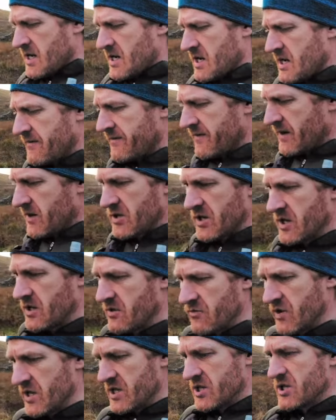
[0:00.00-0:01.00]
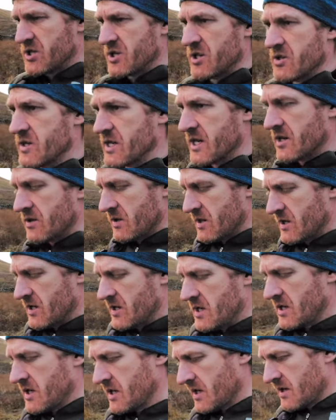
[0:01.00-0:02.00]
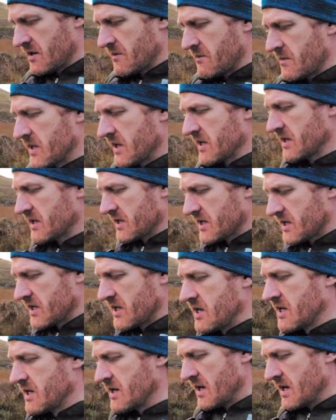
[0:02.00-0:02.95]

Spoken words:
and various other races, no doubt. But it